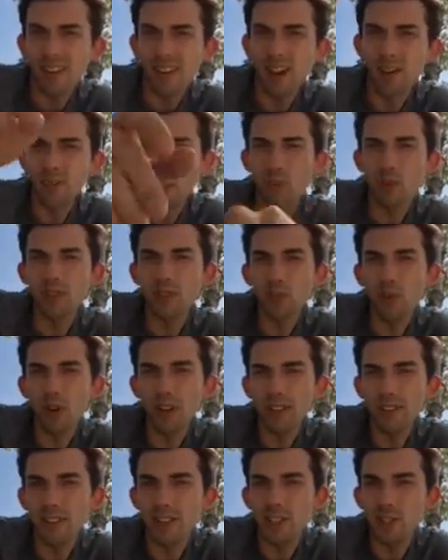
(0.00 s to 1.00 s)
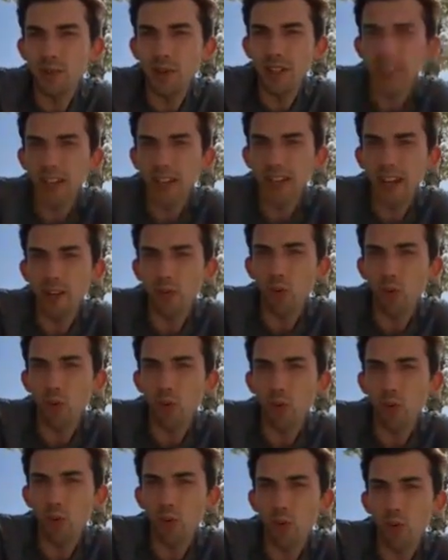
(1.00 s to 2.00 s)
I've always wanted to just be like kind of
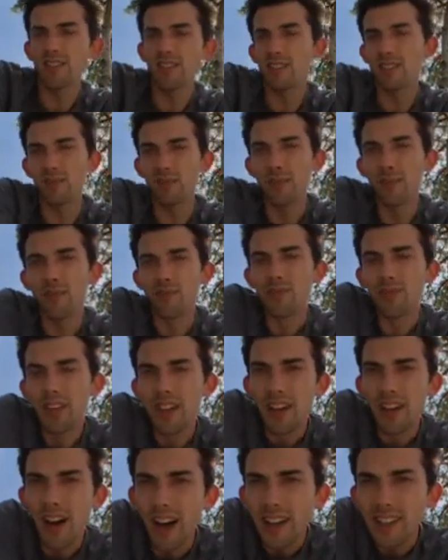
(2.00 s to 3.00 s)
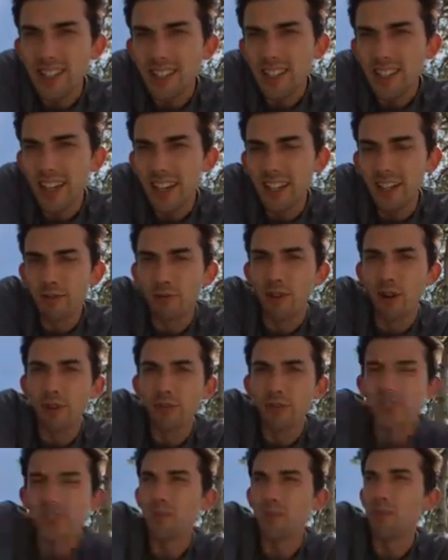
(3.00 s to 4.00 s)
walking down some isolated
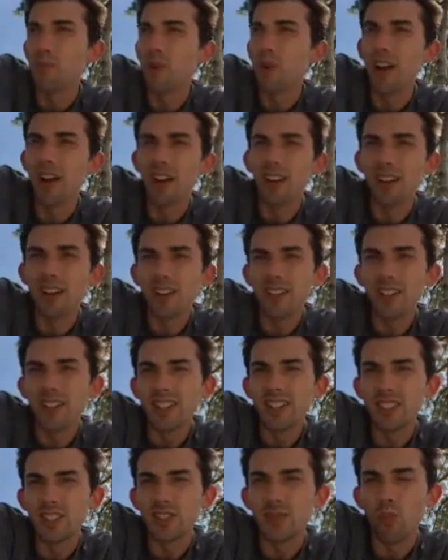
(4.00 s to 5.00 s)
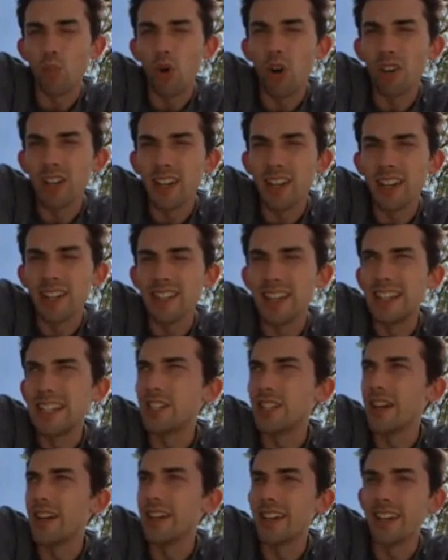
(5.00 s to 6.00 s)
road somewhere, just walking and
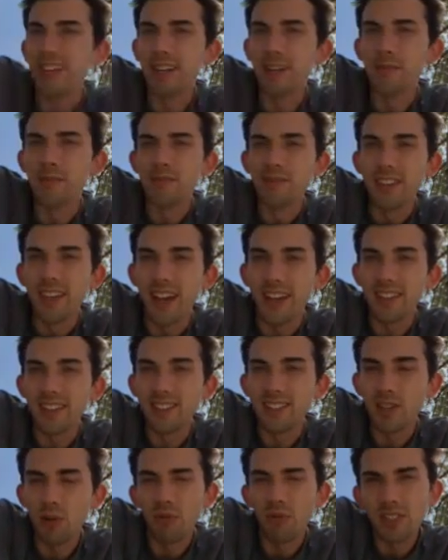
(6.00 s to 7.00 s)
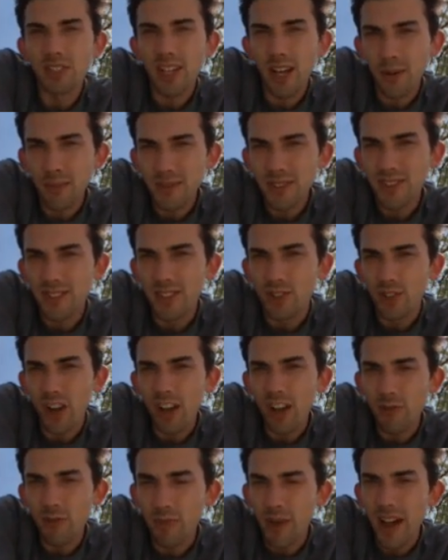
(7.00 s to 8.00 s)
hitchhiking, and then someone just happens to
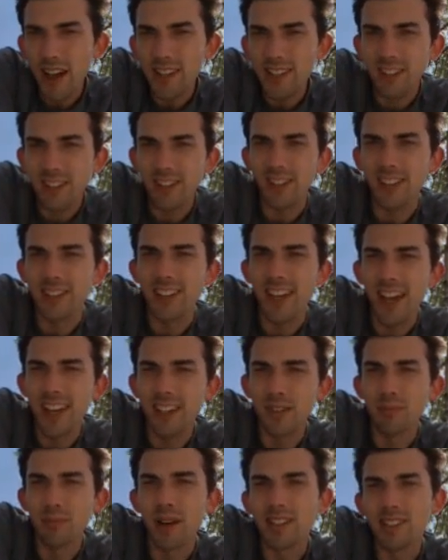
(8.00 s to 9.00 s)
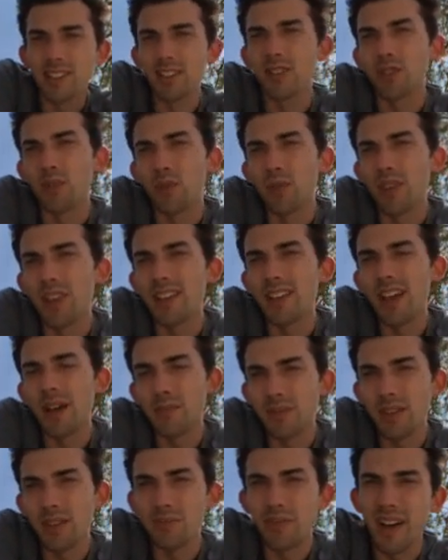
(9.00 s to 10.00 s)
drive past on a tandem bicycle with an
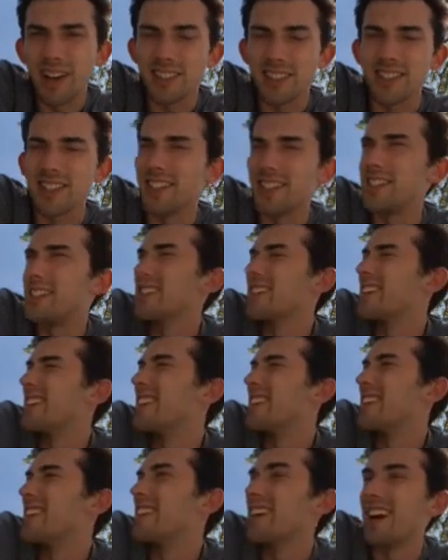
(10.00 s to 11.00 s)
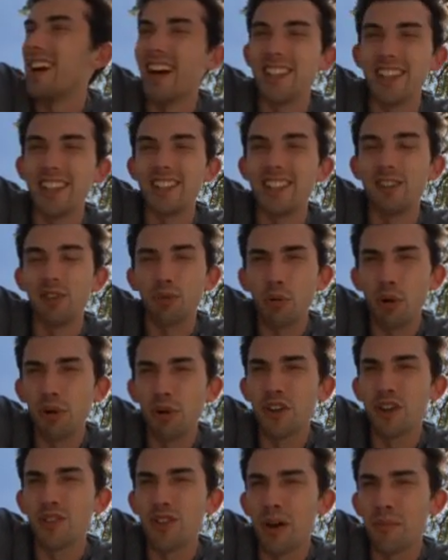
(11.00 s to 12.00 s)
empty back seat, and then you throw
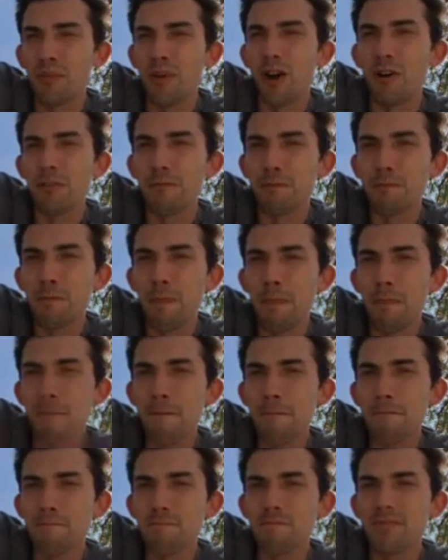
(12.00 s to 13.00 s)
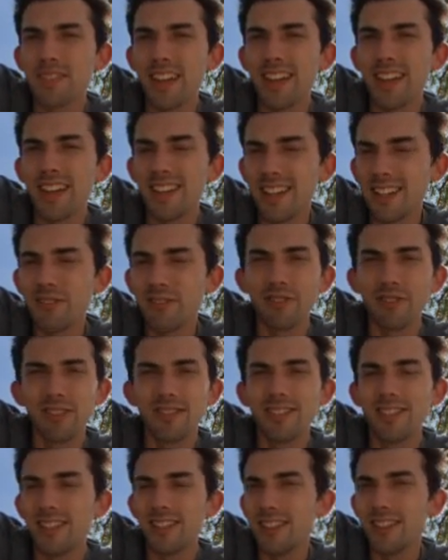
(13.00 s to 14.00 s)
your thumb out, and then you
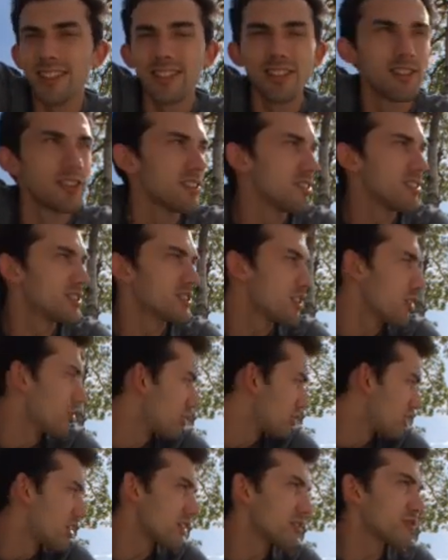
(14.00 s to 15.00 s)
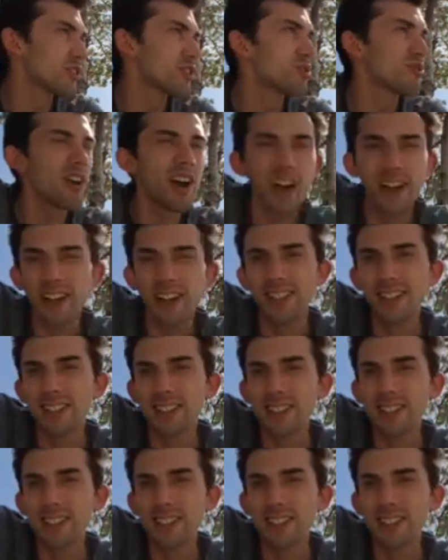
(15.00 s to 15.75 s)
just go along for the ride.